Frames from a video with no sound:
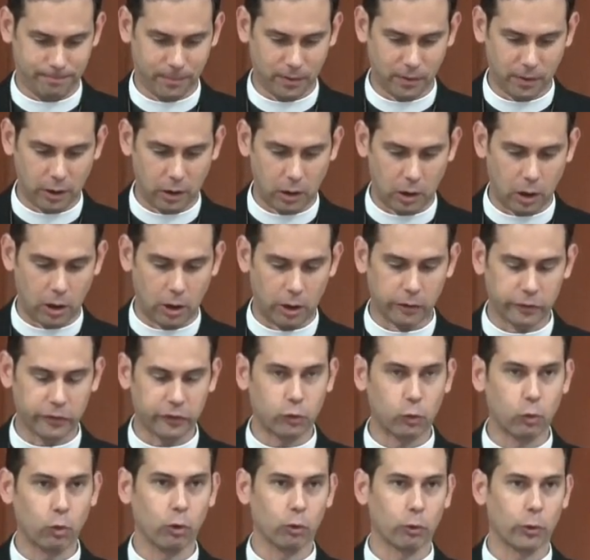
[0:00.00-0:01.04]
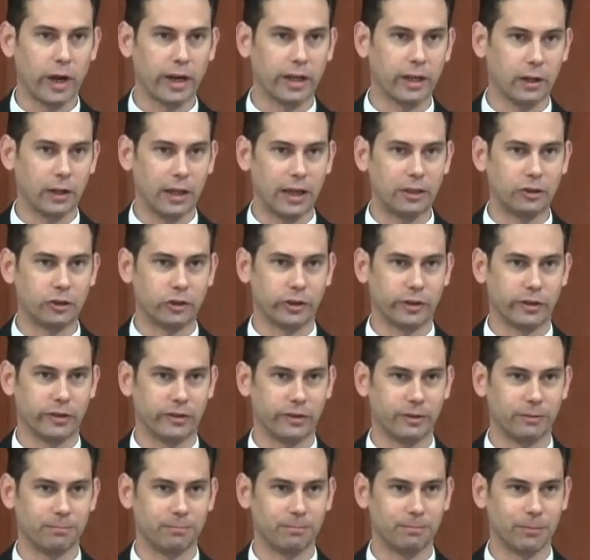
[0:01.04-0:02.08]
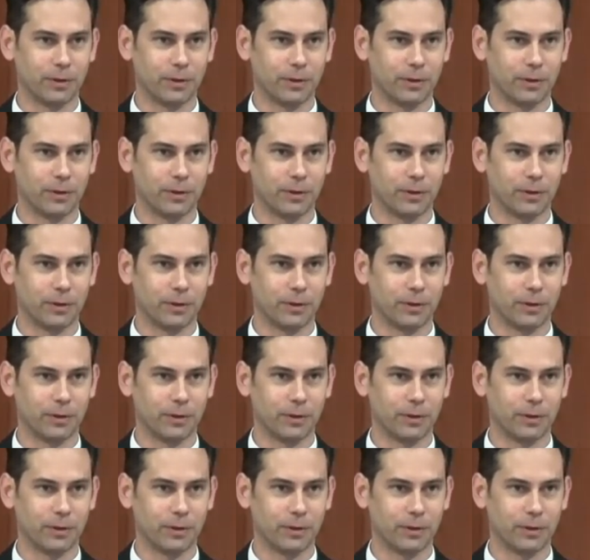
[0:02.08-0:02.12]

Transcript: there are school regulations